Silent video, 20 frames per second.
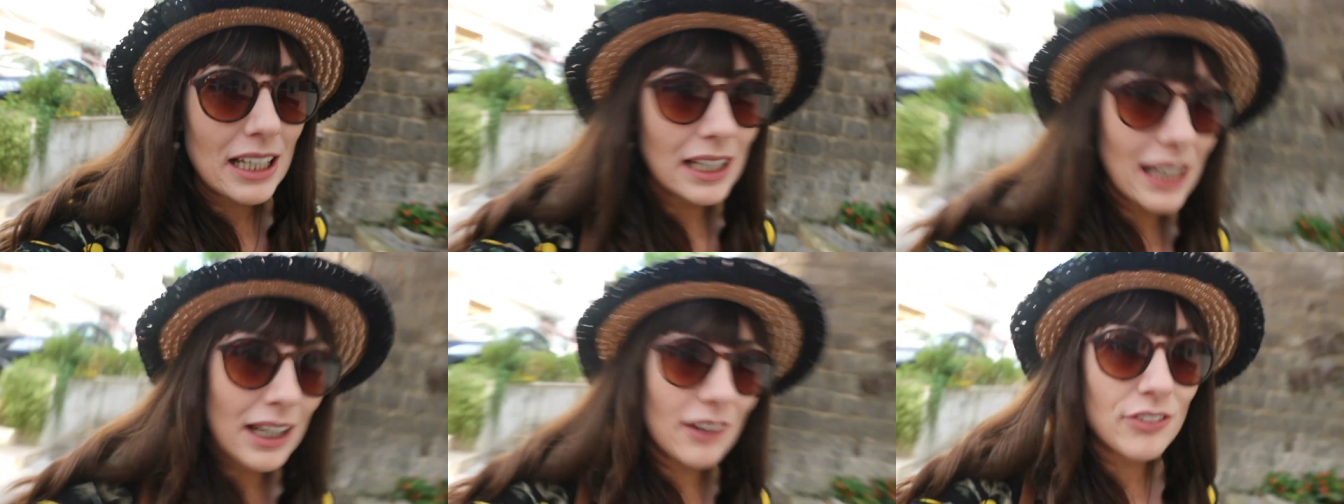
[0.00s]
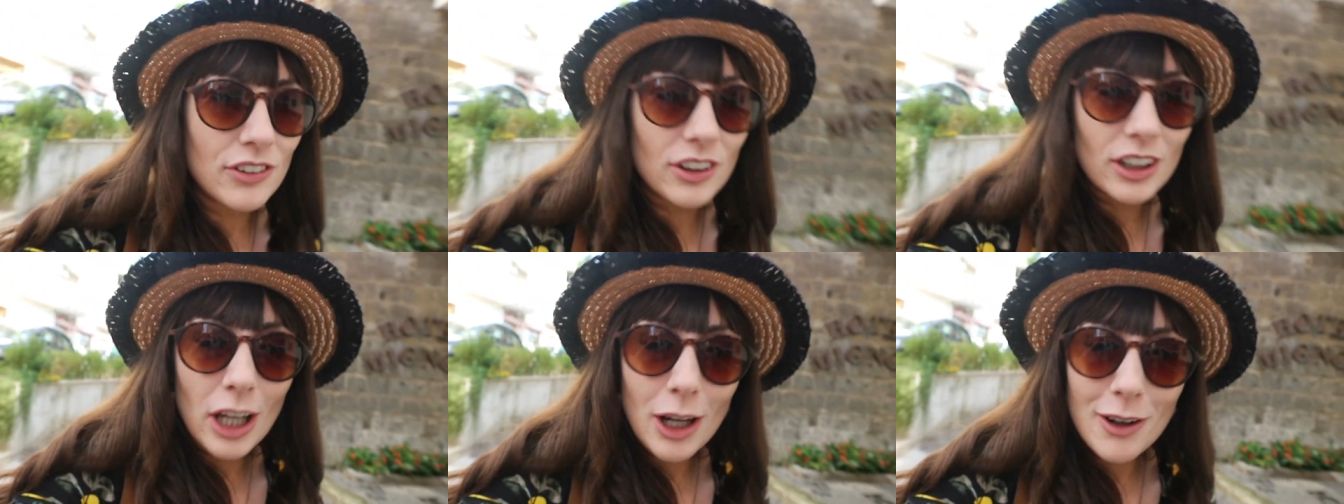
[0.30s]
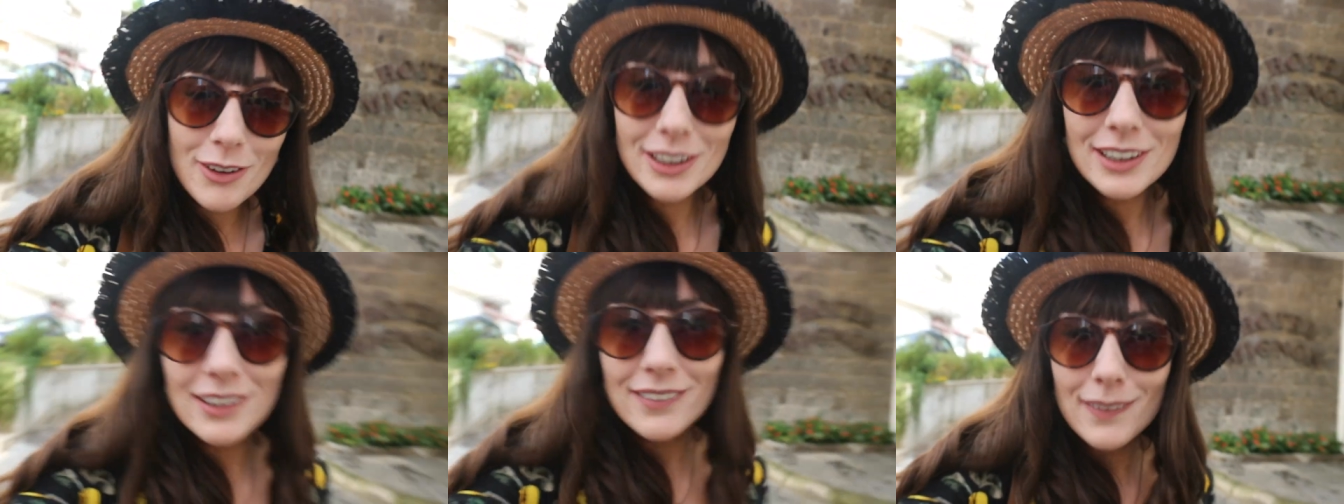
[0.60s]
have to
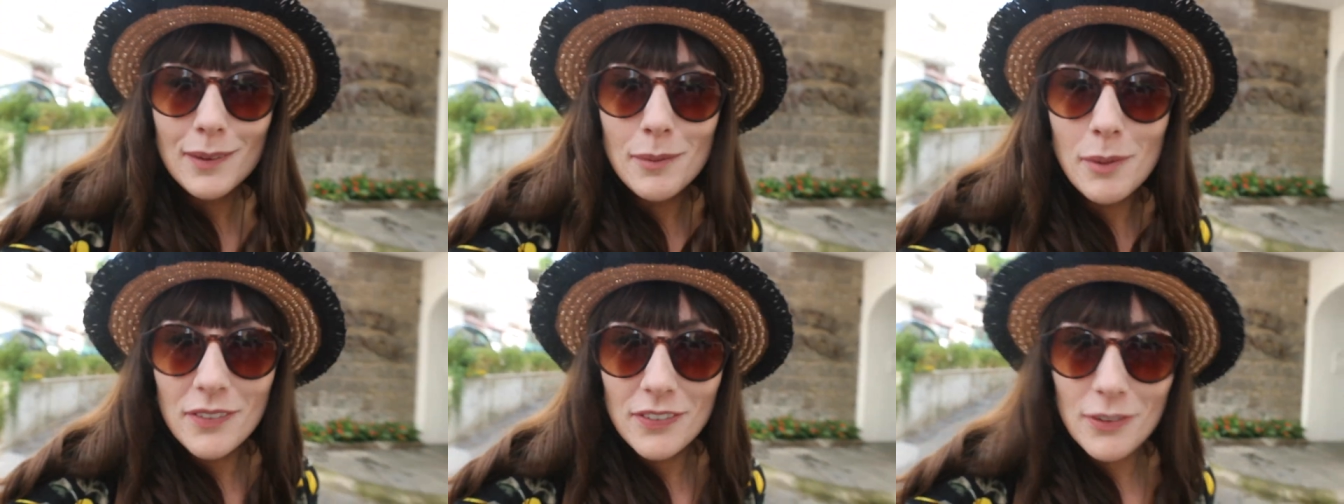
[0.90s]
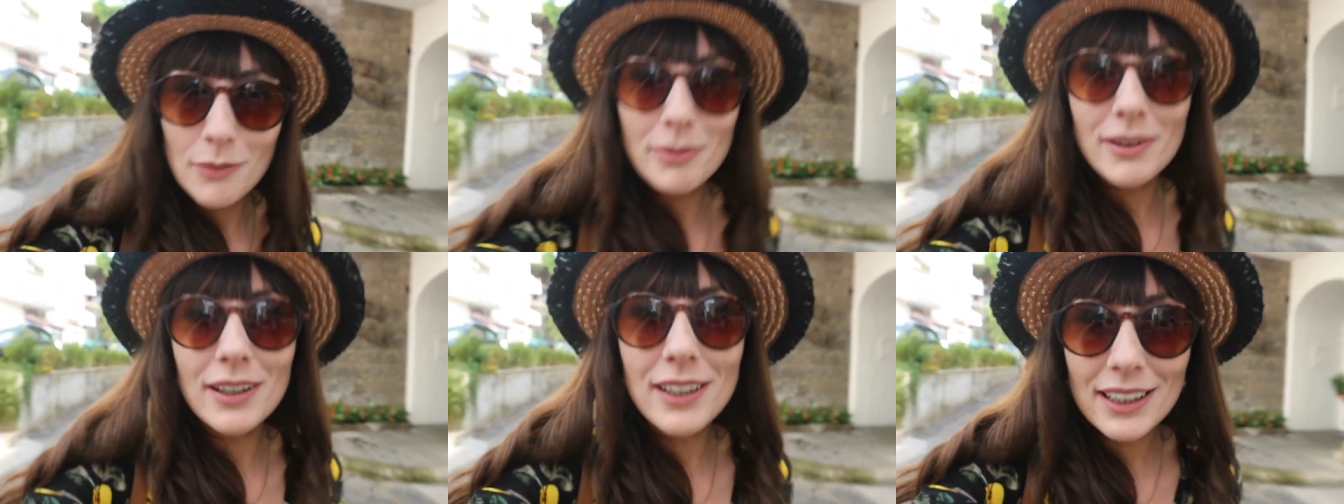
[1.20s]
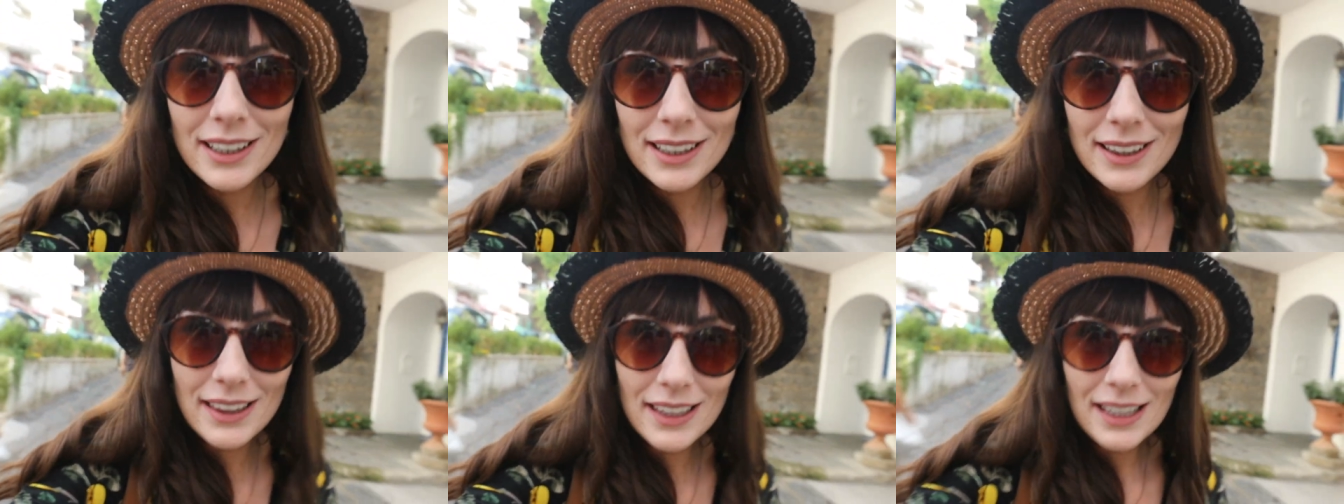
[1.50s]
go on to some of the
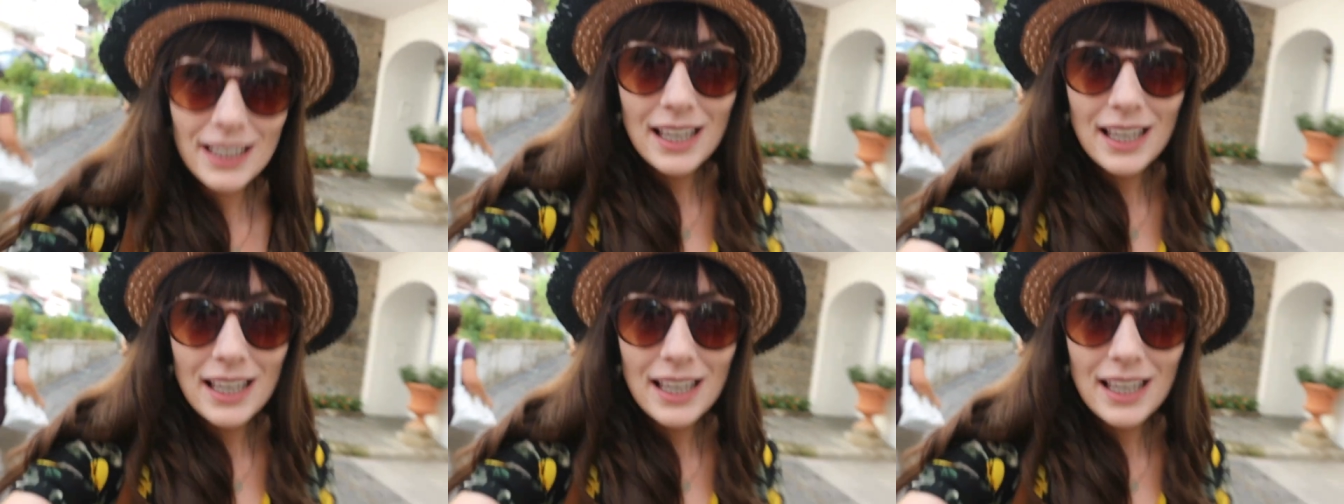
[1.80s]
books